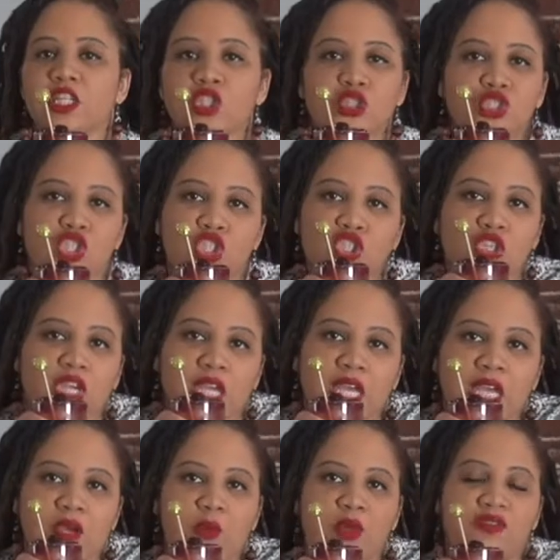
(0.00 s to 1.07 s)
little
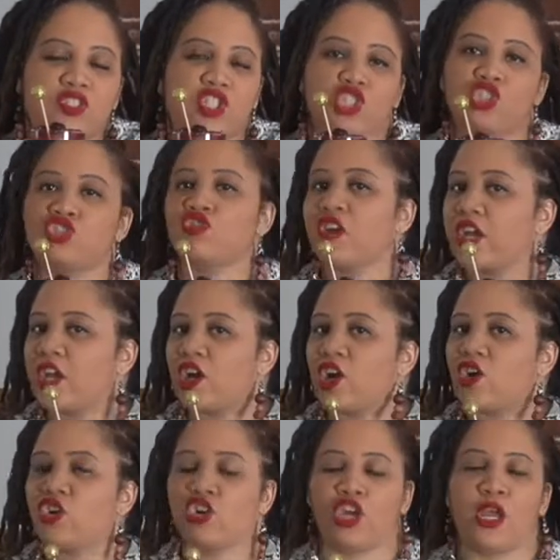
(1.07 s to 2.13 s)
drink with ginger
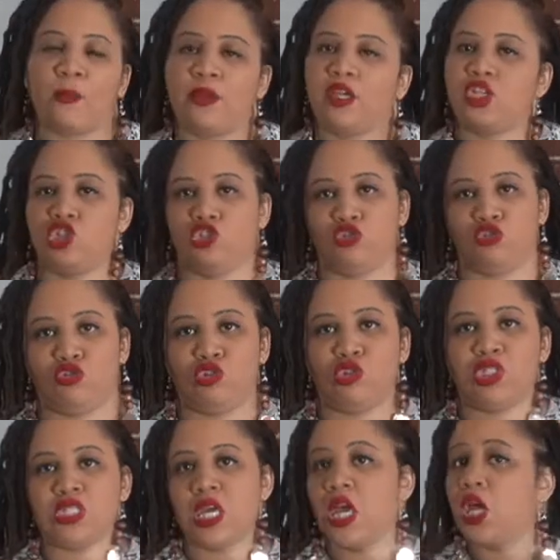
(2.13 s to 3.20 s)
ale, cranberry juice,